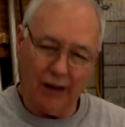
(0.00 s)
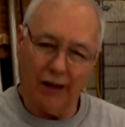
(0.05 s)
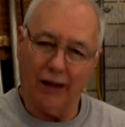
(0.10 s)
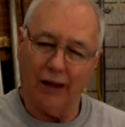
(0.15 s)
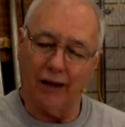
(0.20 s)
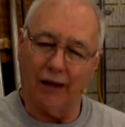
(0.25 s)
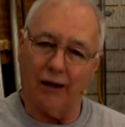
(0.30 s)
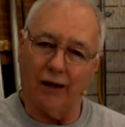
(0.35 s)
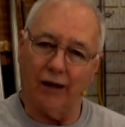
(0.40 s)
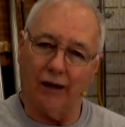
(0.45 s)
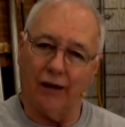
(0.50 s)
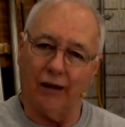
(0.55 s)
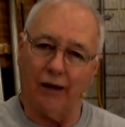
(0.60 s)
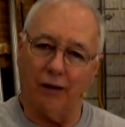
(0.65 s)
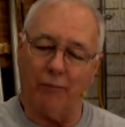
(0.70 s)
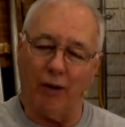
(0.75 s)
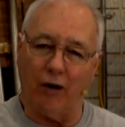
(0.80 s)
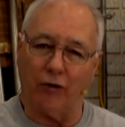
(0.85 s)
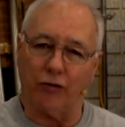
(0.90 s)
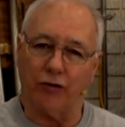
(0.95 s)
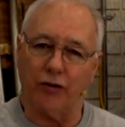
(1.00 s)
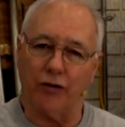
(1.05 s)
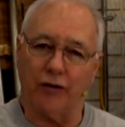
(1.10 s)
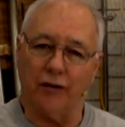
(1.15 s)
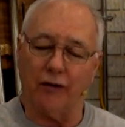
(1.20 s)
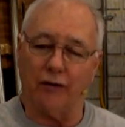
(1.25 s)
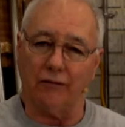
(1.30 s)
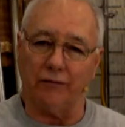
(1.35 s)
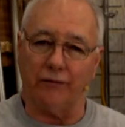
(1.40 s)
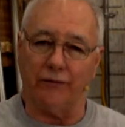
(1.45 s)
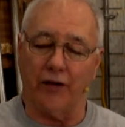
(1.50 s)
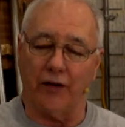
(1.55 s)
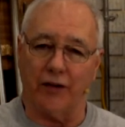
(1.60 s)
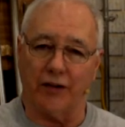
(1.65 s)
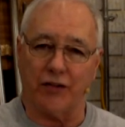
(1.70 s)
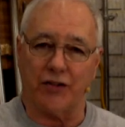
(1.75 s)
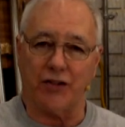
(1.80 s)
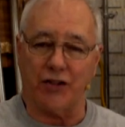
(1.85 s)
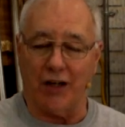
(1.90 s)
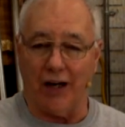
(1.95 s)
about
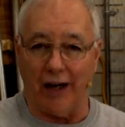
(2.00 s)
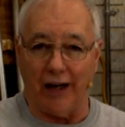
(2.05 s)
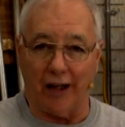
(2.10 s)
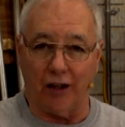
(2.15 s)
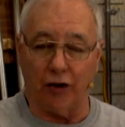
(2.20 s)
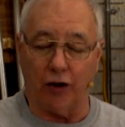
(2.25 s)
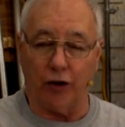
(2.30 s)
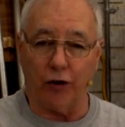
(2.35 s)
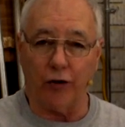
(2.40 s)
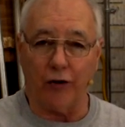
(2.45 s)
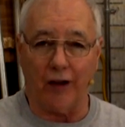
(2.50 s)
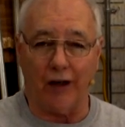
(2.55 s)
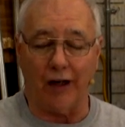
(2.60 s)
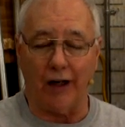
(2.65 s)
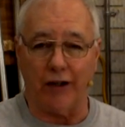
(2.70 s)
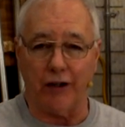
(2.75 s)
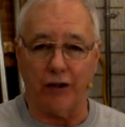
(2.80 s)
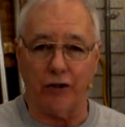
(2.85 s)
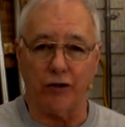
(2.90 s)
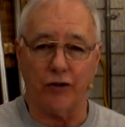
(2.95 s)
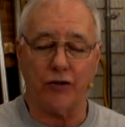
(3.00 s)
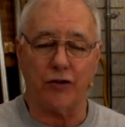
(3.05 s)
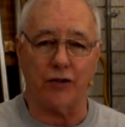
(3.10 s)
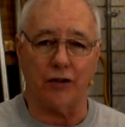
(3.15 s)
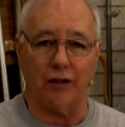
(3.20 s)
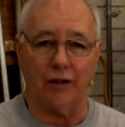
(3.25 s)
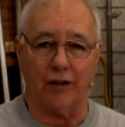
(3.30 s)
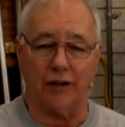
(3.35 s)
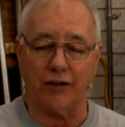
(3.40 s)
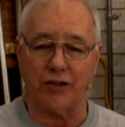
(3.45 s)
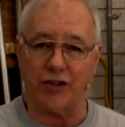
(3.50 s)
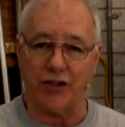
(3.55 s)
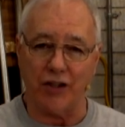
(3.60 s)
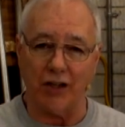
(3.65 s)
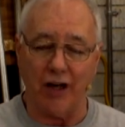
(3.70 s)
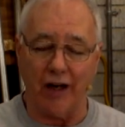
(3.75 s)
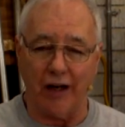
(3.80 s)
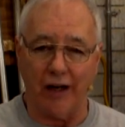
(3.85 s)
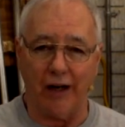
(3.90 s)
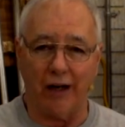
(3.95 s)
the CA glue that I use.
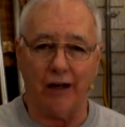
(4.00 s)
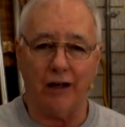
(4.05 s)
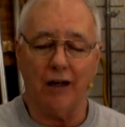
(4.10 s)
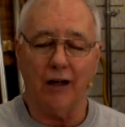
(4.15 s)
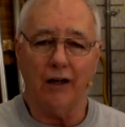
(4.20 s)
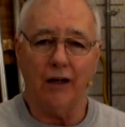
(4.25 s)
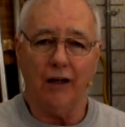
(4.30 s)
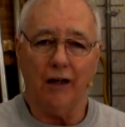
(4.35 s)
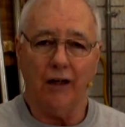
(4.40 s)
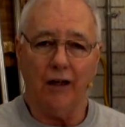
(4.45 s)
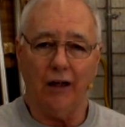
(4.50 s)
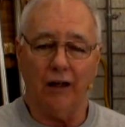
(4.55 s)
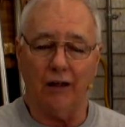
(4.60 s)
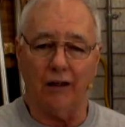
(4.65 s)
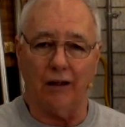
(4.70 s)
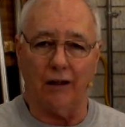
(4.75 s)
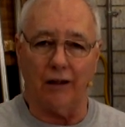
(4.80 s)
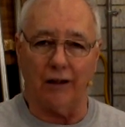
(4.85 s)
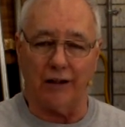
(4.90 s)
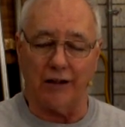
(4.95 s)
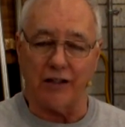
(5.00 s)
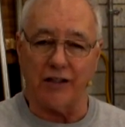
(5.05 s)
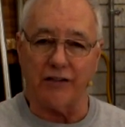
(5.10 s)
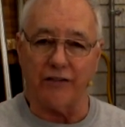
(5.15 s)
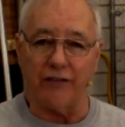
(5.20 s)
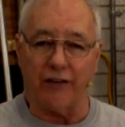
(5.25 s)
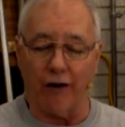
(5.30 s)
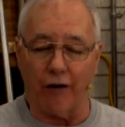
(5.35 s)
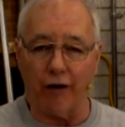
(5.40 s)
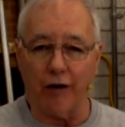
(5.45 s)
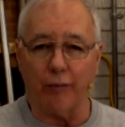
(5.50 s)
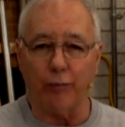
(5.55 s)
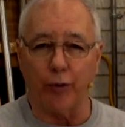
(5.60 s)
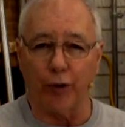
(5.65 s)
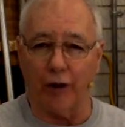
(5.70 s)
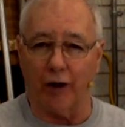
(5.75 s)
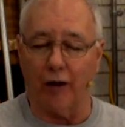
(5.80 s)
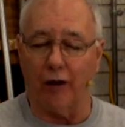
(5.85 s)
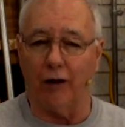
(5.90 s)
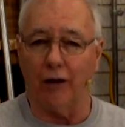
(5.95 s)
CA is very
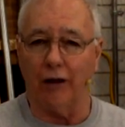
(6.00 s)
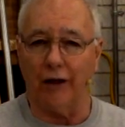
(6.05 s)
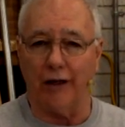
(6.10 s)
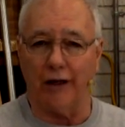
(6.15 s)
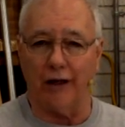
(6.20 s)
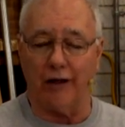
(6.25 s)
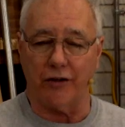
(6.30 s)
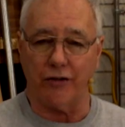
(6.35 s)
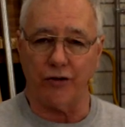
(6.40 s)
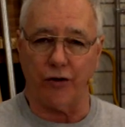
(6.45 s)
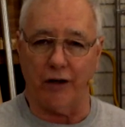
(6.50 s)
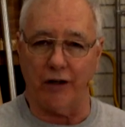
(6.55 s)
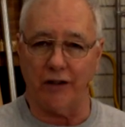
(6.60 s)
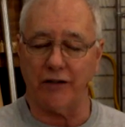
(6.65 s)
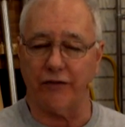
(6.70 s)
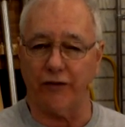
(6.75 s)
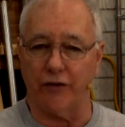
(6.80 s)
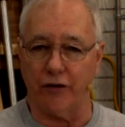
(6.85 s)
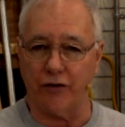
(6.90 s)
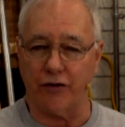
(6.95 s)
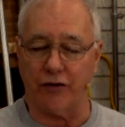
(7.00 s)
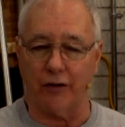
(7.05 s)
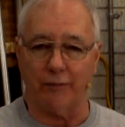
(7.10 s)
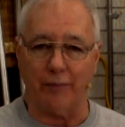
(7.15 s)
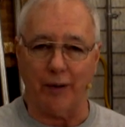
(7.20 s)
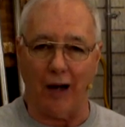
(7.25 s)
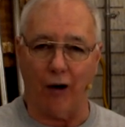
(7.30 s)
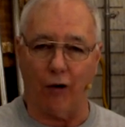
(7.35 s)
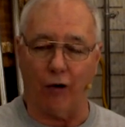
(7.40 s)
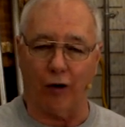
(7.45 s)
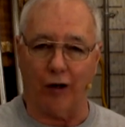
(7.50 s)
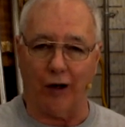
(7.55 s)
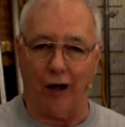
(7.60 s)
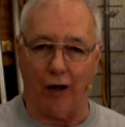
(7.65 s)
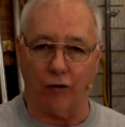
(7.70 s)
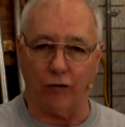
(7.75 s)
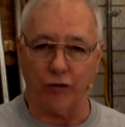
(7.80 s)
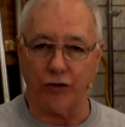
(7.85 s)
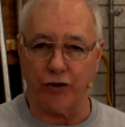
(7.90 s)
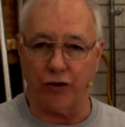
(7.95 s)
brittle and transfers the power
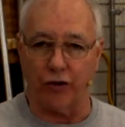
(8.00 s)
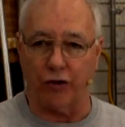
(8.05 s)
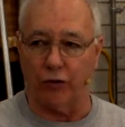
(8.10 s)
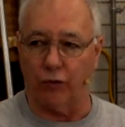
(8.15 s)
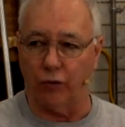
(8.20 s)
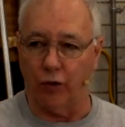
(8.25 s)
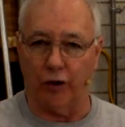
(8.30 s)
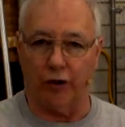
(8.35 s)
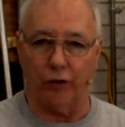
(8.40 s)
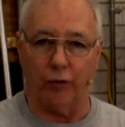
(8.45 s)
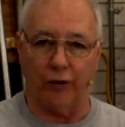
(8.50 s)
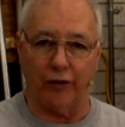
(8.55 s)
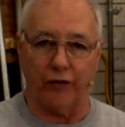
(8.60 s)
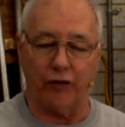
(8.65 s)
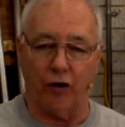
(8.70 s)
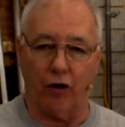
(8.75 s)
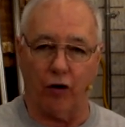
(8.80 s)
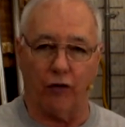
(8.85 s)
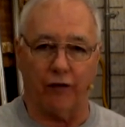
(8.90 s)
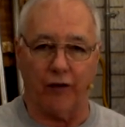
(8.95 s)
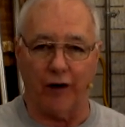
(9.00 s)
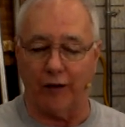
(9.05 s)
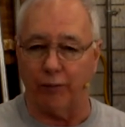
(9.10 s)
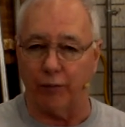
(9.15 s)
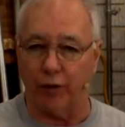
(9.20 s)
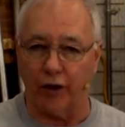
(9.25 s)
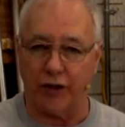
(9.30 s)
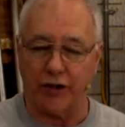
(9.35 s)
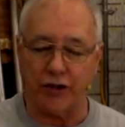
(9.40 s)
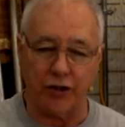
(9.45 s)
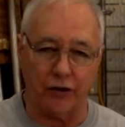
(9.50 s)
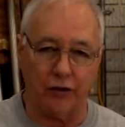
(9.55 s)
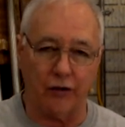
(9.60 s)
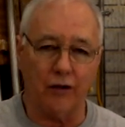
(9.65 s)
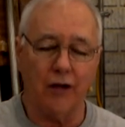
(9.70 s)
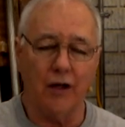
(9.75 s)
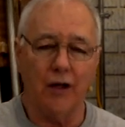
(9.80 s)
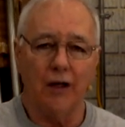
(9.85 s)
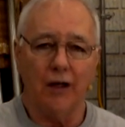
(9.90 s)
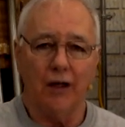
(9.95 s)
out to the wood with no vibration,
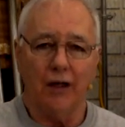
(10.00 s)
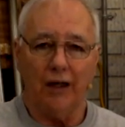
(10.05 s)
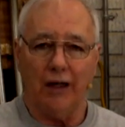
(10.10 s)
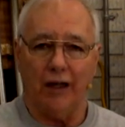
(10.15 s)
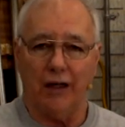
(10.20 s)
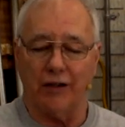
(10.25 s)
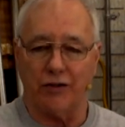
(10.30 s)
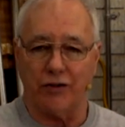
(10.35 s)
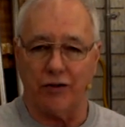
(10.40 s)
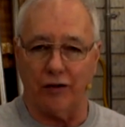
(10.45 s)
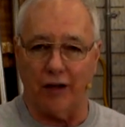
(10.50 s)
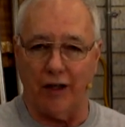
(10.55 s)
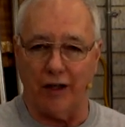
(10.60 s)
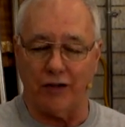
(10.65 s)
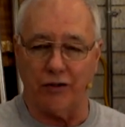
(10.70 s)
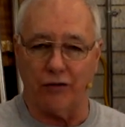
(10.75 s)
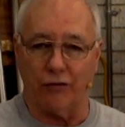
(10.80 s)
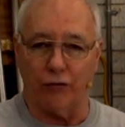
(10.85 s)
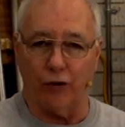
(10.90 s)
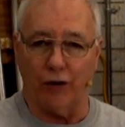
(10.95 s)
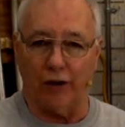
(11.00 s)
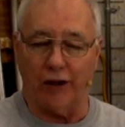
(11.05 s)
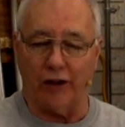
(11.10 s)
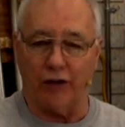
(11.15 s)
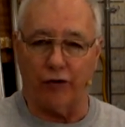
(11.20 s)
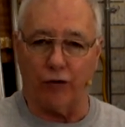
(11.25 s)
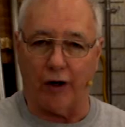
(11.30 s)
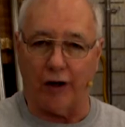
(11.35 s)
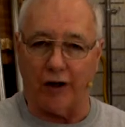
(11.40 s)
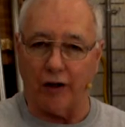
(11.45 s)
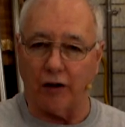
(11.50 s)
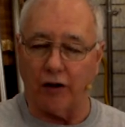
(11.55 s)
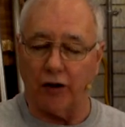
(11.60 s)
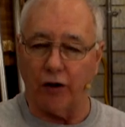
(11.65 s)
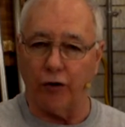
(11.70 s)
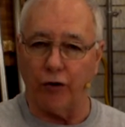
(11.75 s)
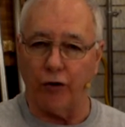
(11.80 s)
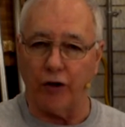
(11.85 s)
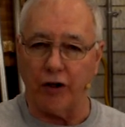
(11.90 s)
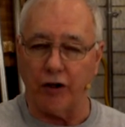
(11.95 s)
and so that's a really great
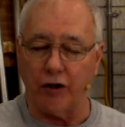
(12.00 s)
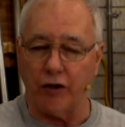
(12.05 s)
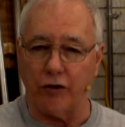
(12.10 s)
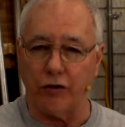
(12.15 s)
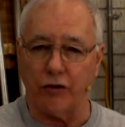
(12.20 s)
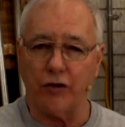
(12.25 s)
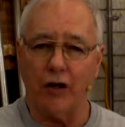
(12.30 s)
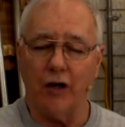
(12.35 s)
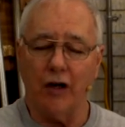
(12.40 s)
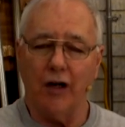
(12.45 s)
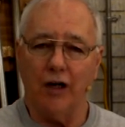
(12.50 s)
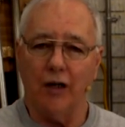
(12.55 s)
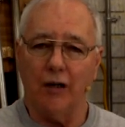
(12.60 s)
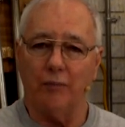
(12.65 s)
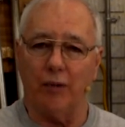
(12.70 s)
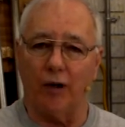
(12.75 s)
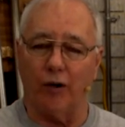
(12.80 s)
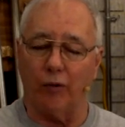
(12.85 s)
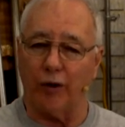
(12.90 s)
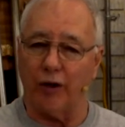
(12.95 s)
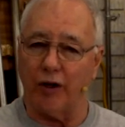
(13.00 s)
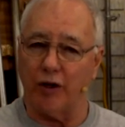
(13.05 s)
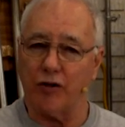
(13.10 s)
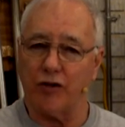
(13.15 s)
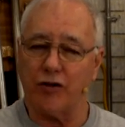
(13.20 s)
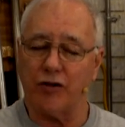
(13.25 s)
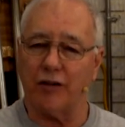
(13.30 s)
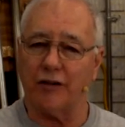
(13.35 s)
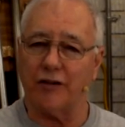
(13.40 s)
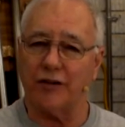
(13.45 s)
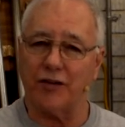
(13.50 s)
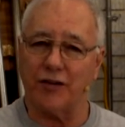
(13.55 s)
glue to use. But we use the